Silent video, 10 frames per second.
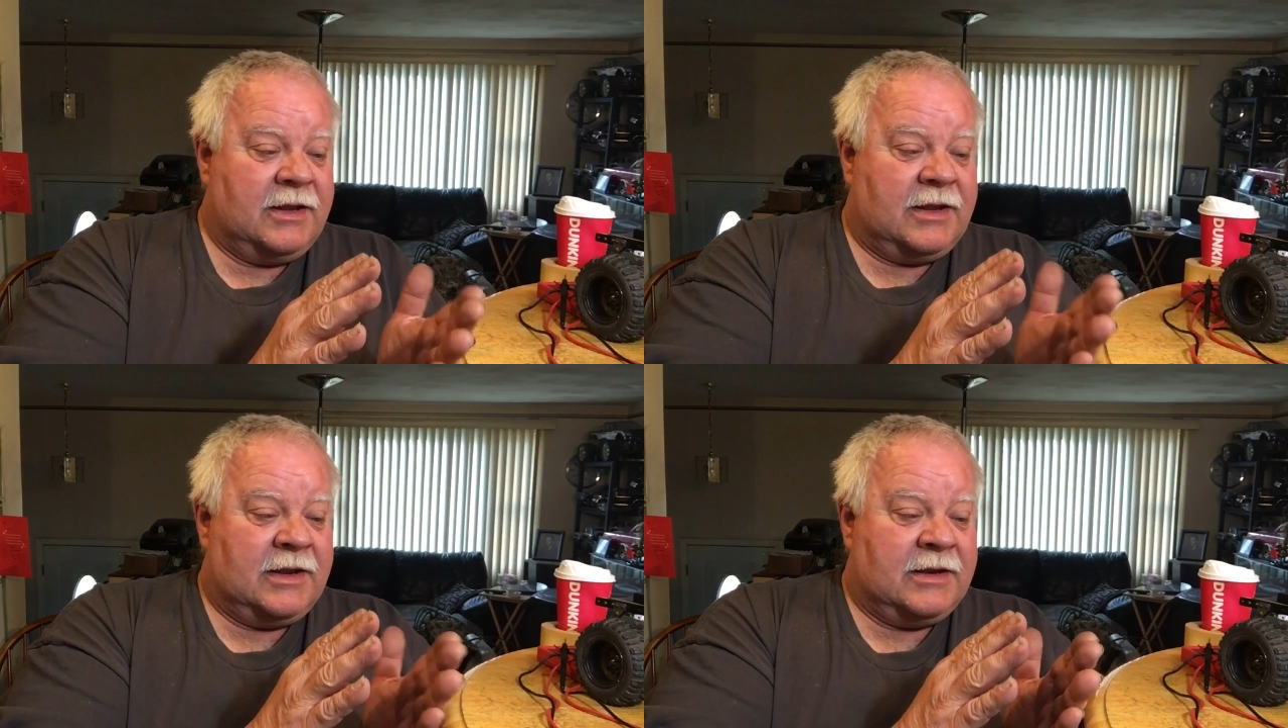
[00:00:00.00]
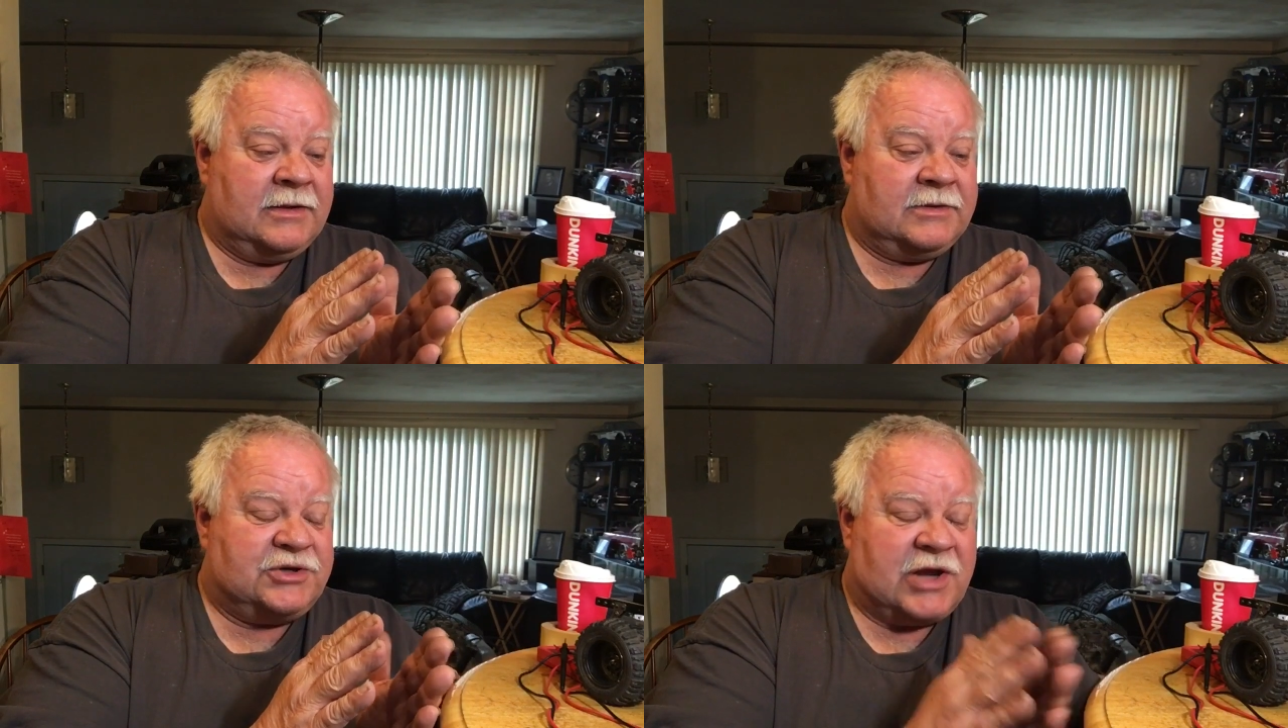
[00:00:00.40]

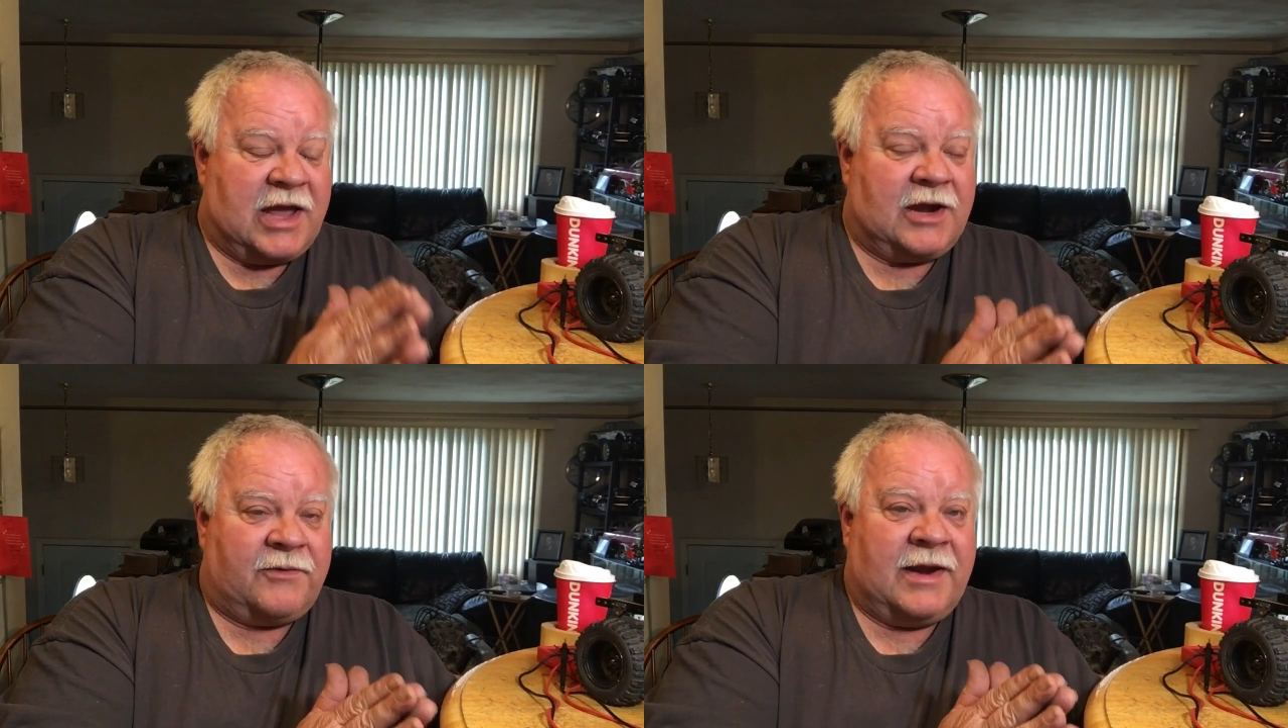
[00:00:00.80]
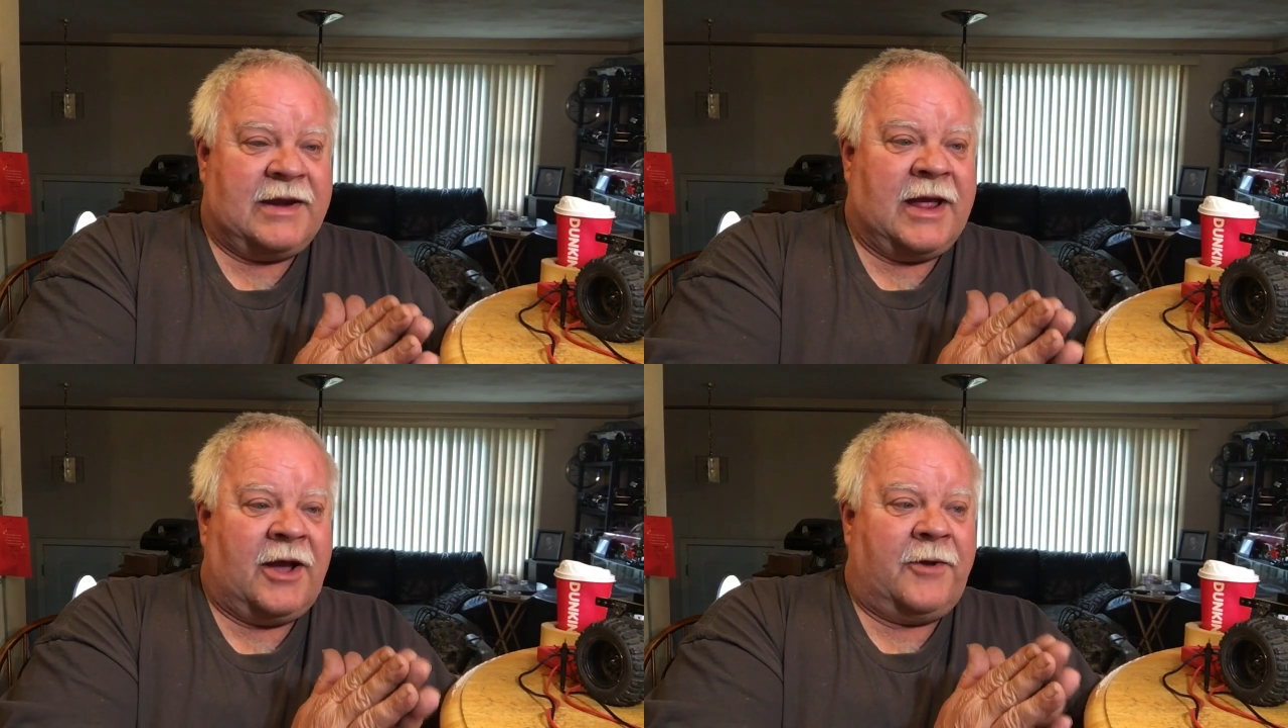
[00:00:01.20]
in China right
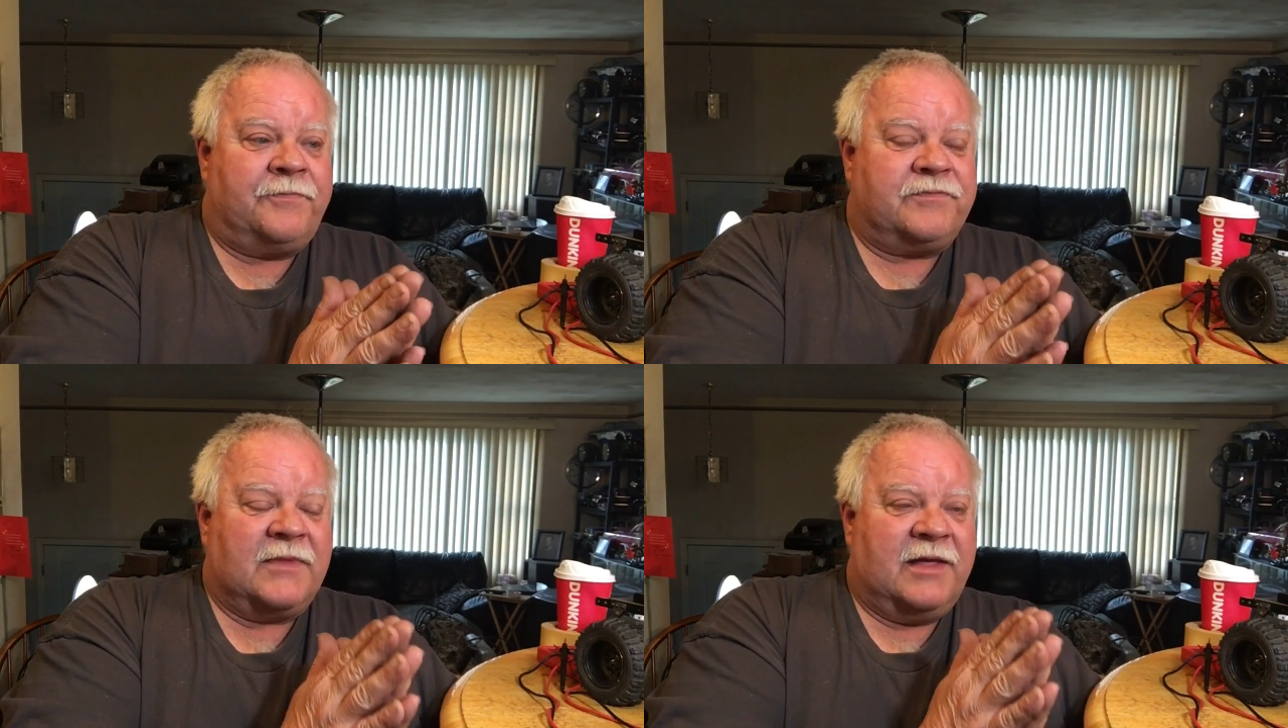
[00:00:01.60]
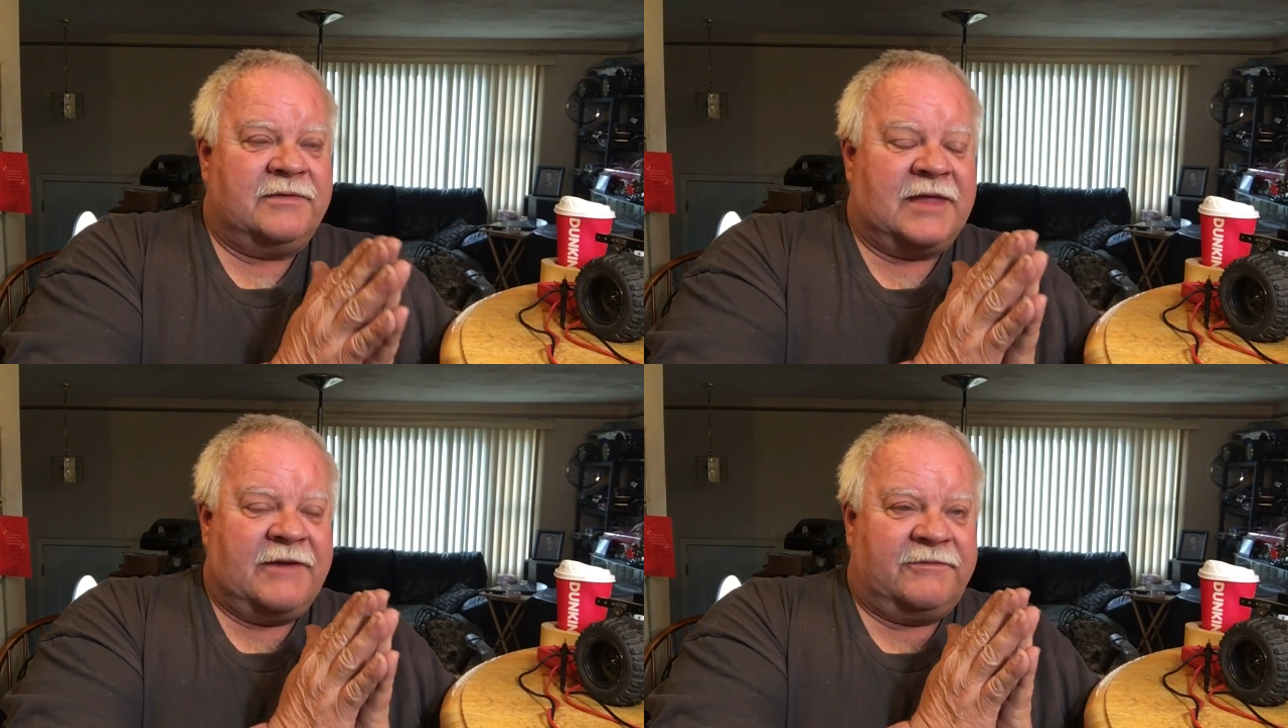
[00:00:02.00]
now,
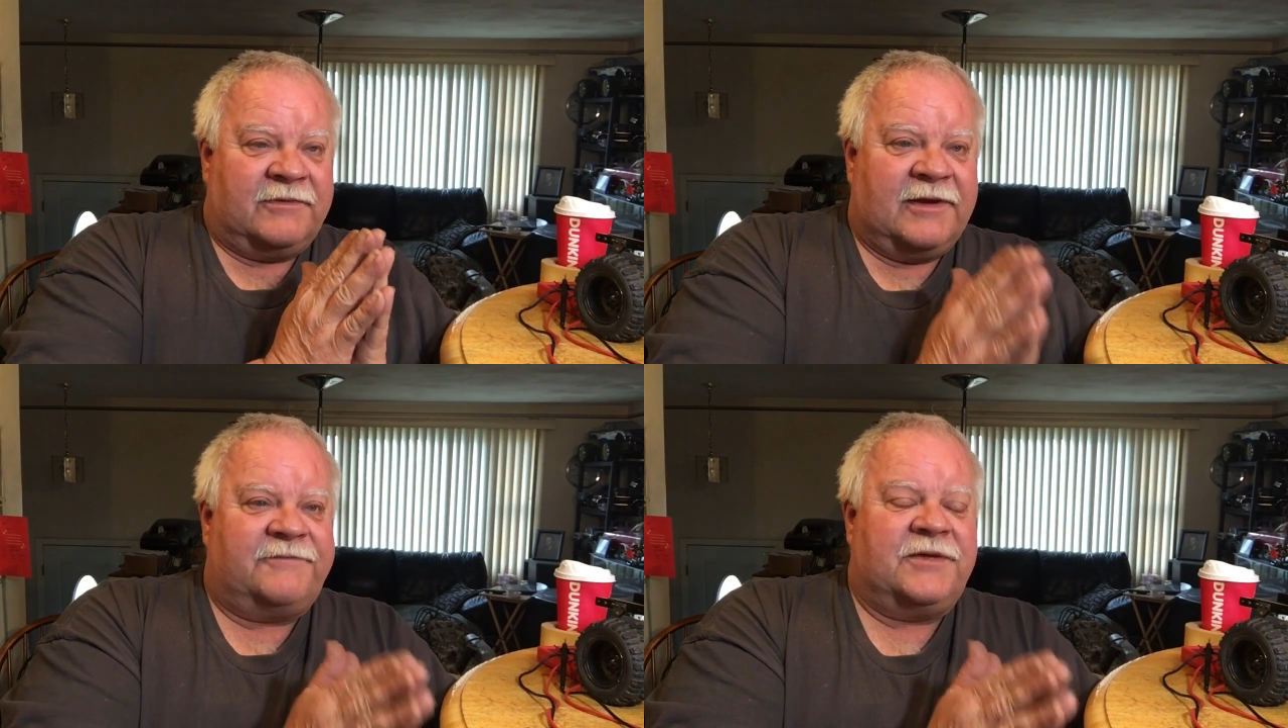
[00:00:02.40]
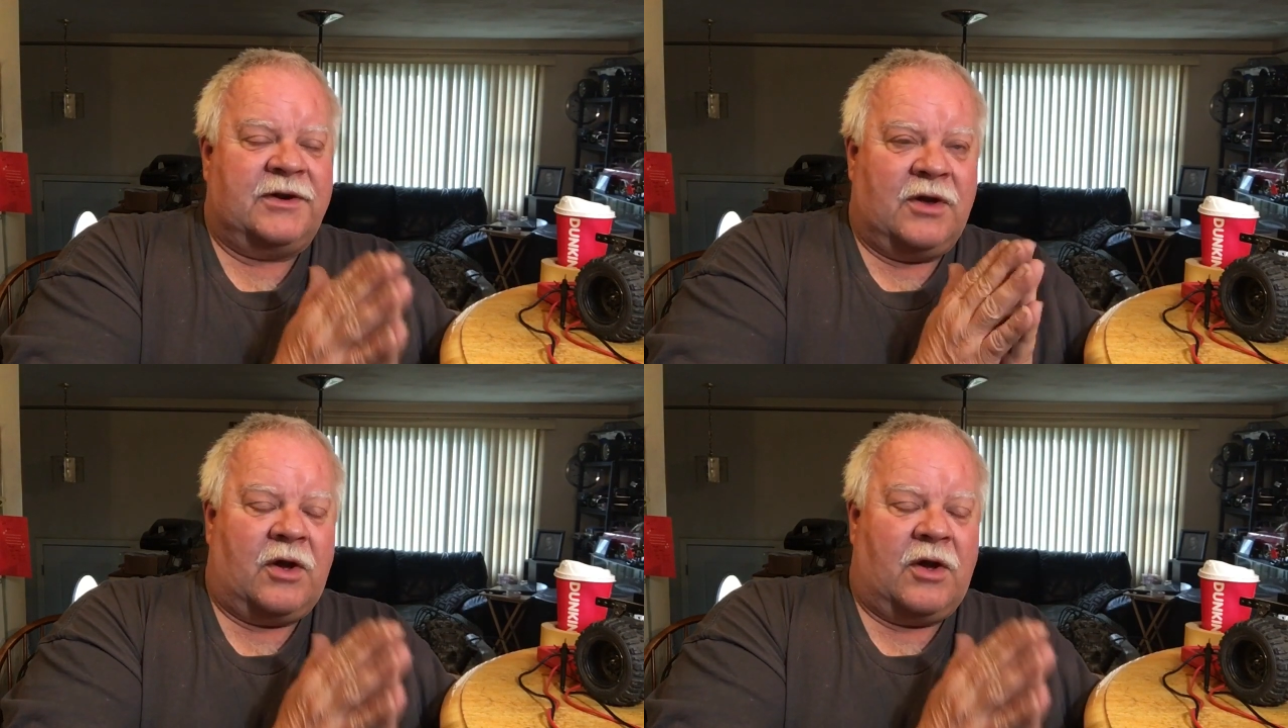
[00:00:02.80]
they've lifted